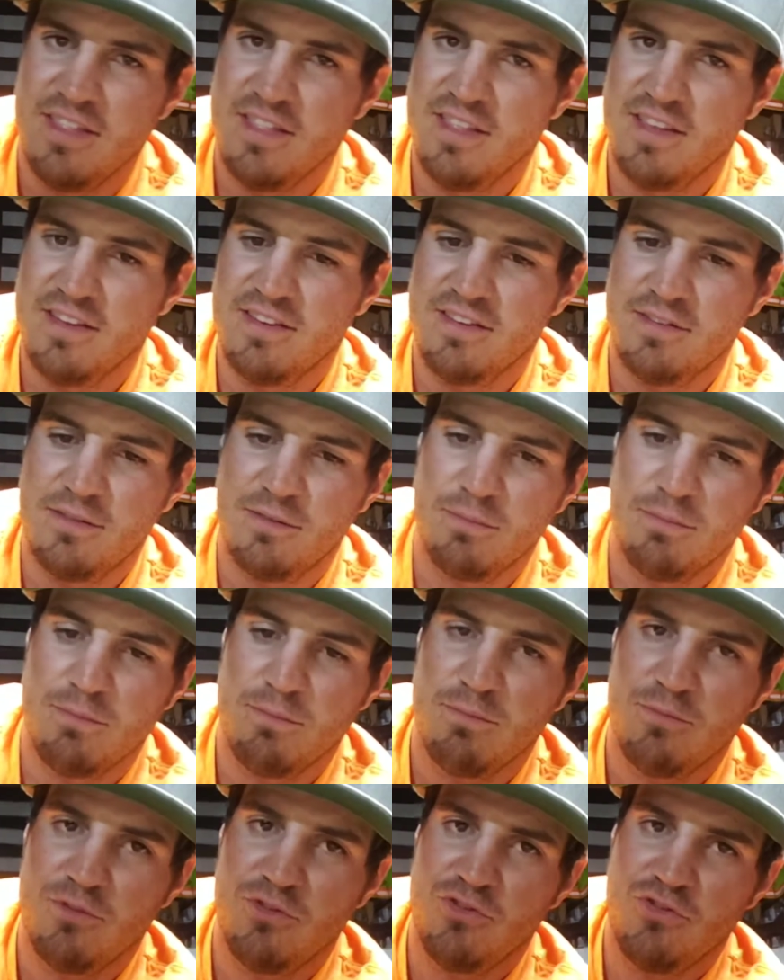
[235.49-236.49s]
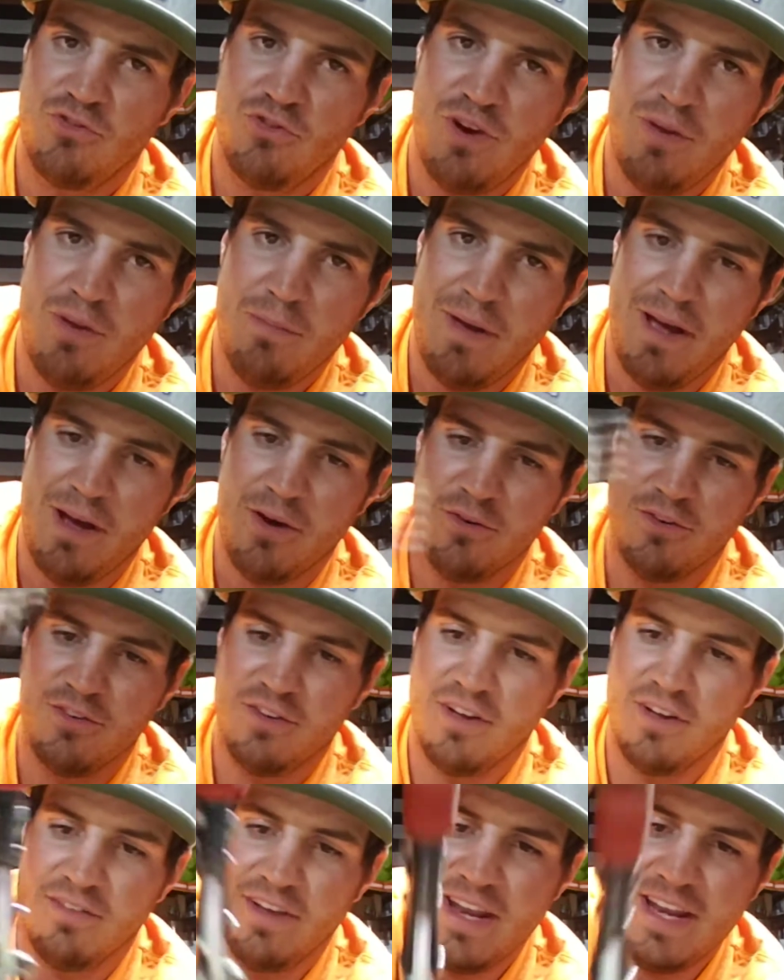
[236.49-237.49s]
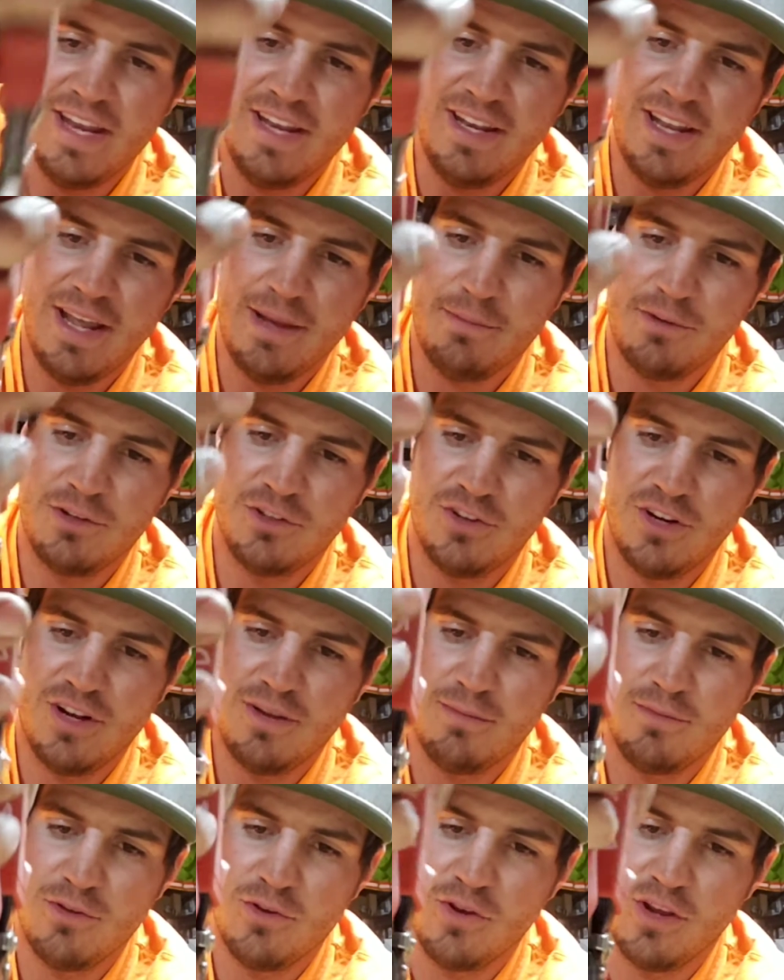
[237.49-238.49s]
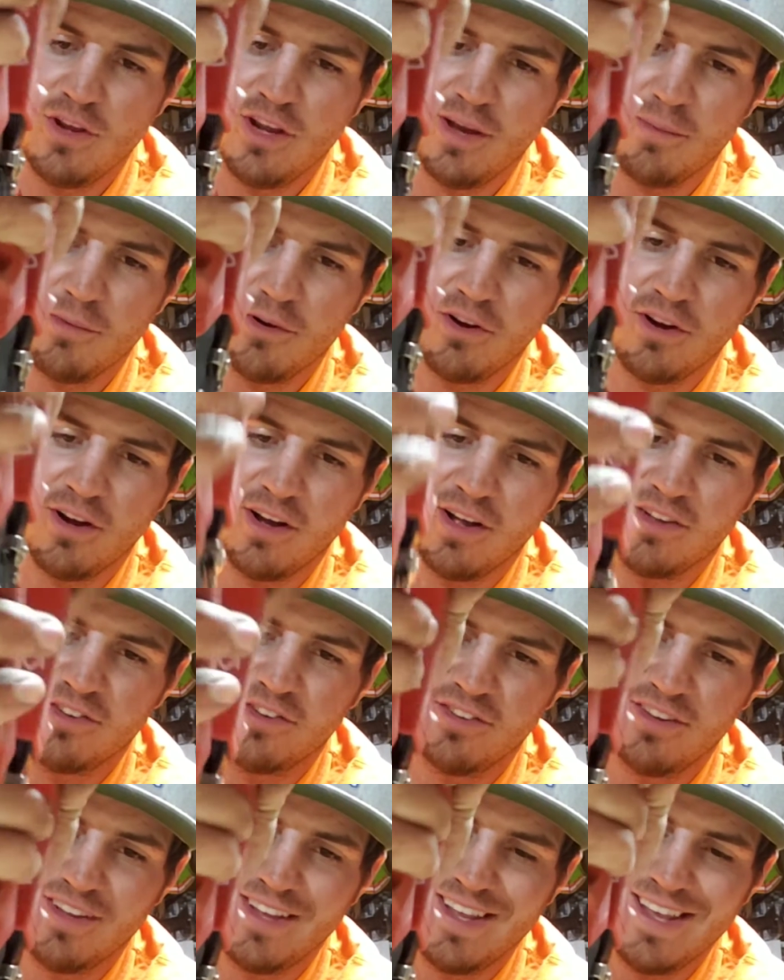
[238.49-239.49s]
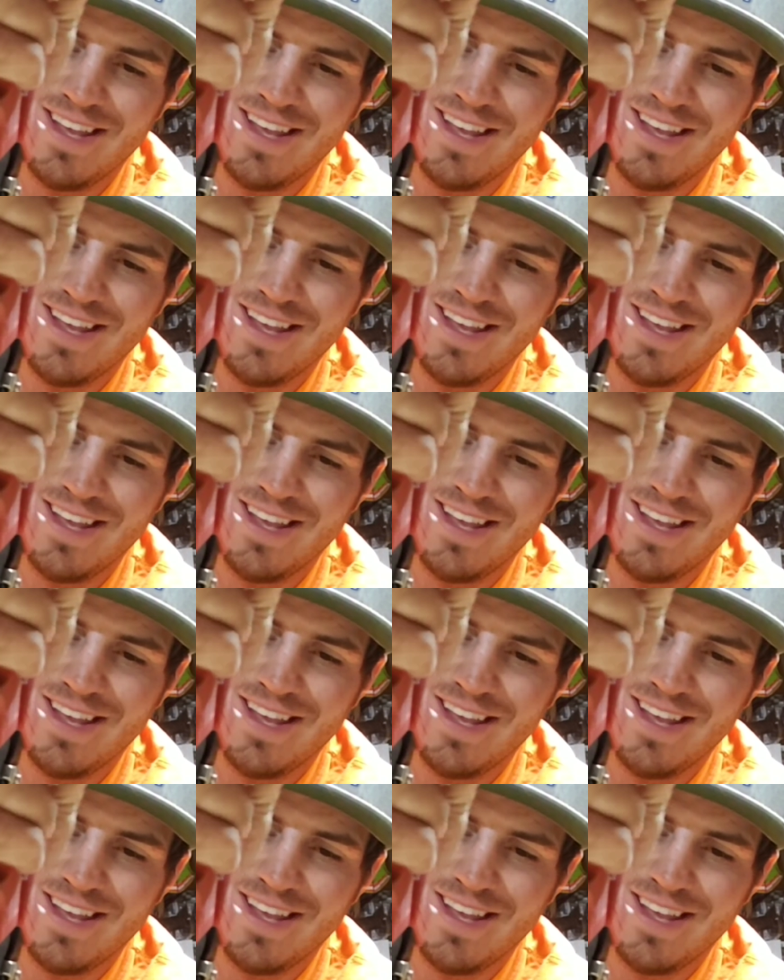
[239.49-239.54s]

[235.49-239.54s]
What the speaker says: this strip out of any type of trim you can come across,